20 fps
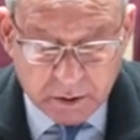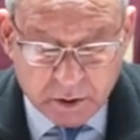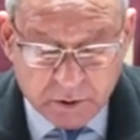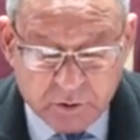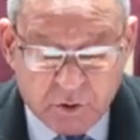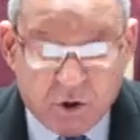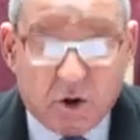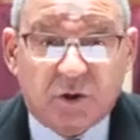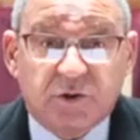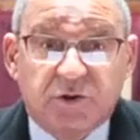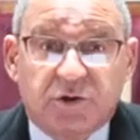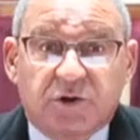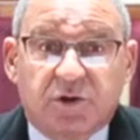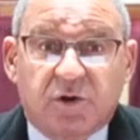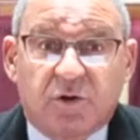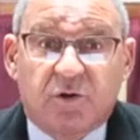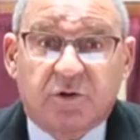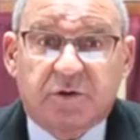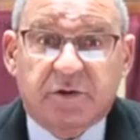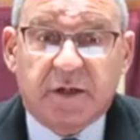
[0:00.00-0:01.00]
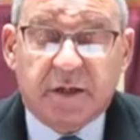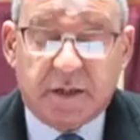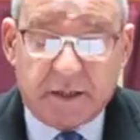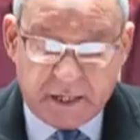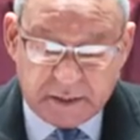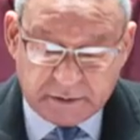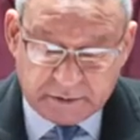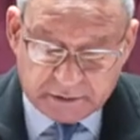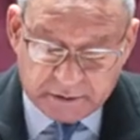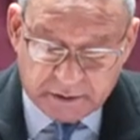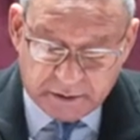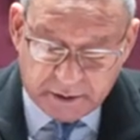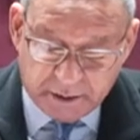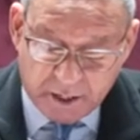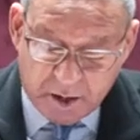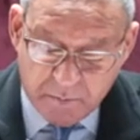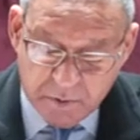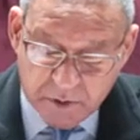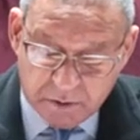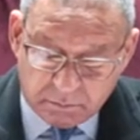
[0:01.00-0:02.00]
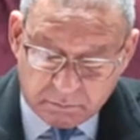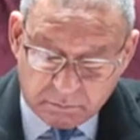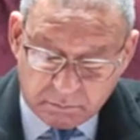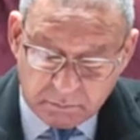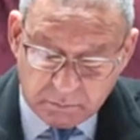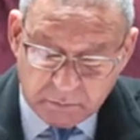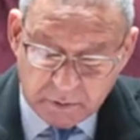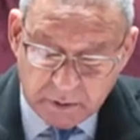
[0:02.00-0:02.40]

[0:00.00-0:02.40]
in the onslaught against Yemen,